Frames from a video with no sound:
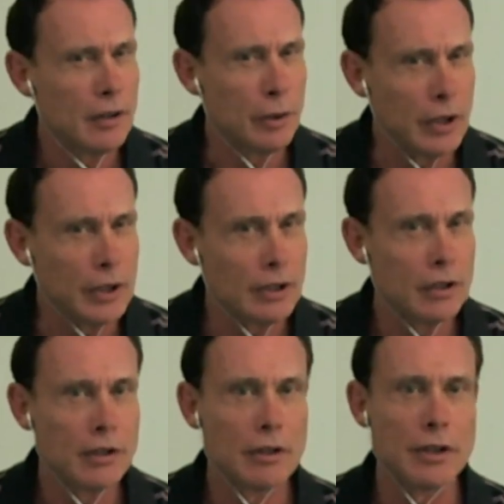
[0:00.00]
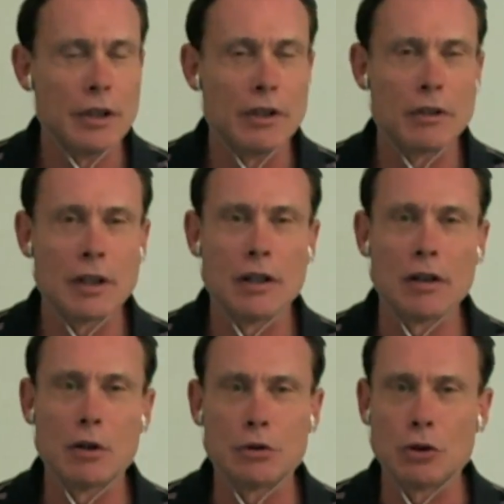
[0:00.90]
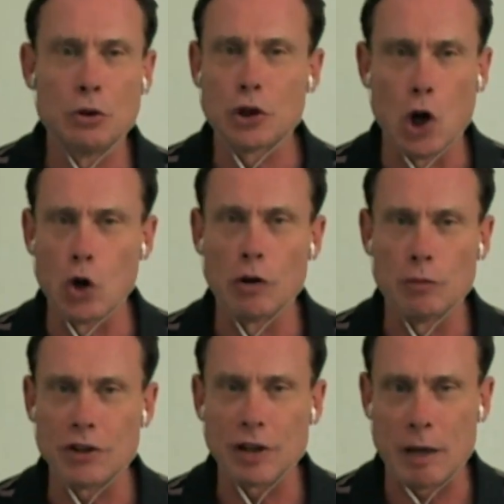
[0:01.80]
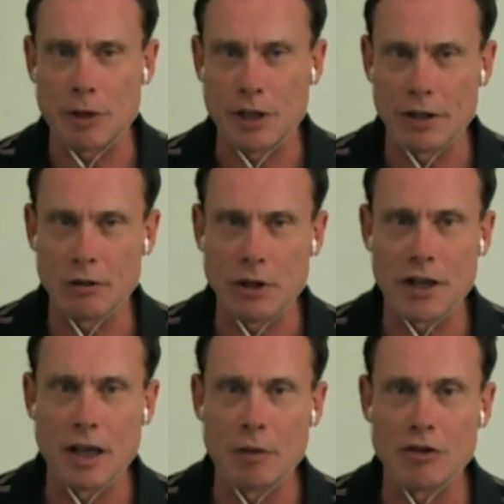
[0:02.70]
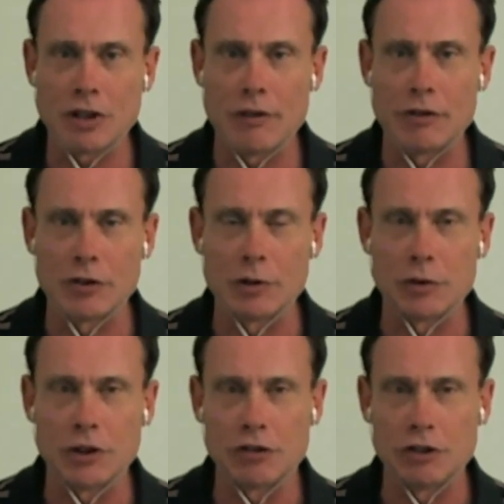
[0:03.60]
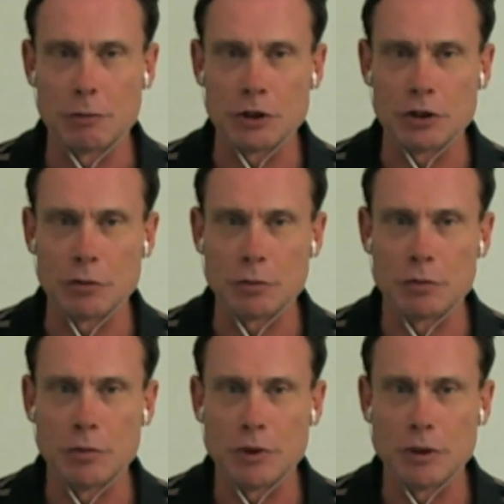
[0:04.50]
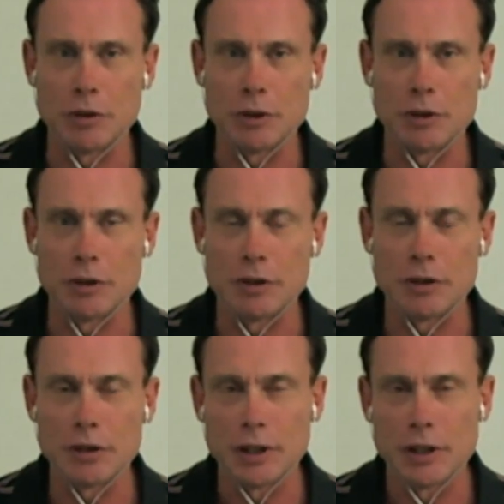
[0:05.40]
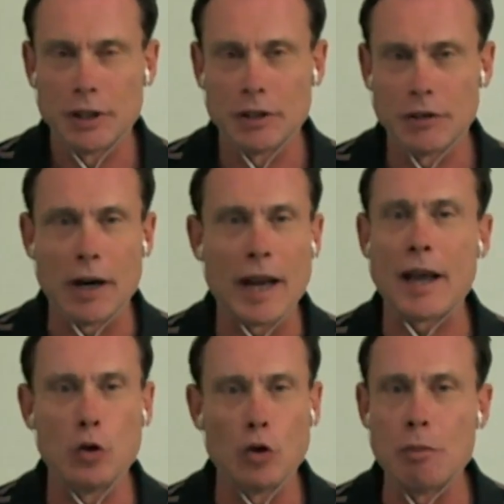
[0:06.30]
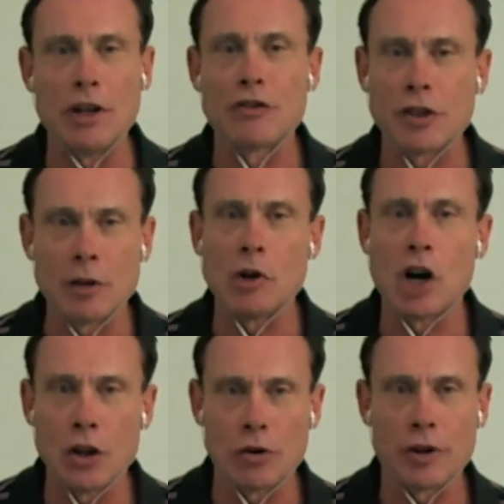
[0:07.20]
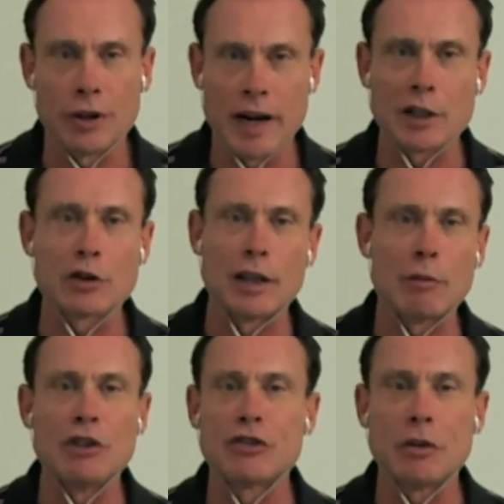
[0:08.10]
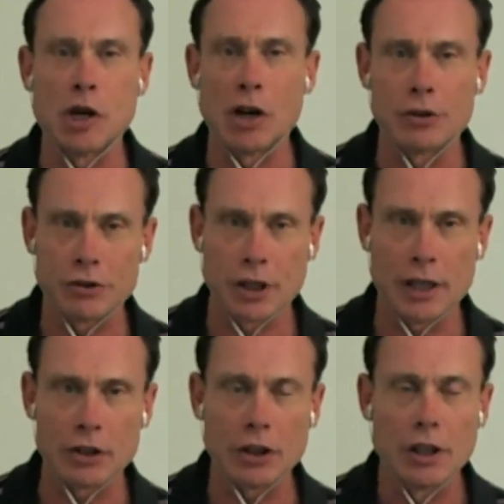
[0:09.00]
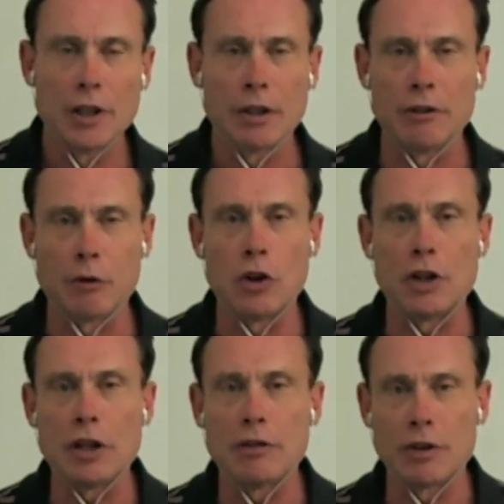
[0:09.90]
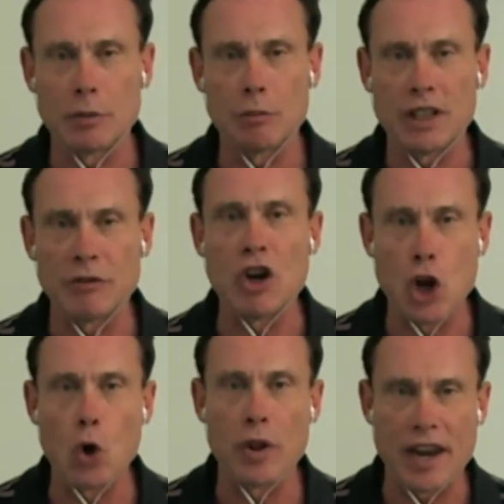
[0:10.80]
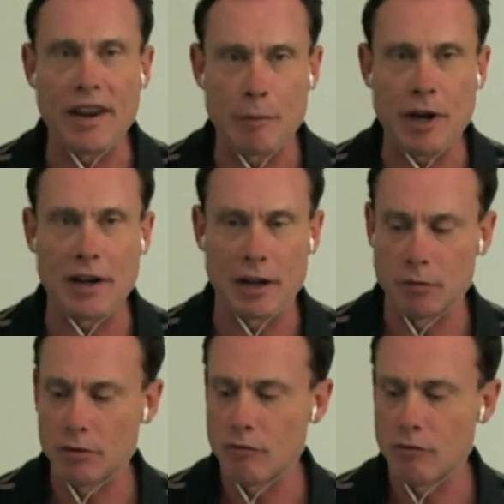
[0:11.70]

Really, you know, who who told them to type in that domain name? It's obviously pretty suspicious. You know that there, there had to have been some other interaction, there had to have been some other touch. There's a lot of people just know on keyboards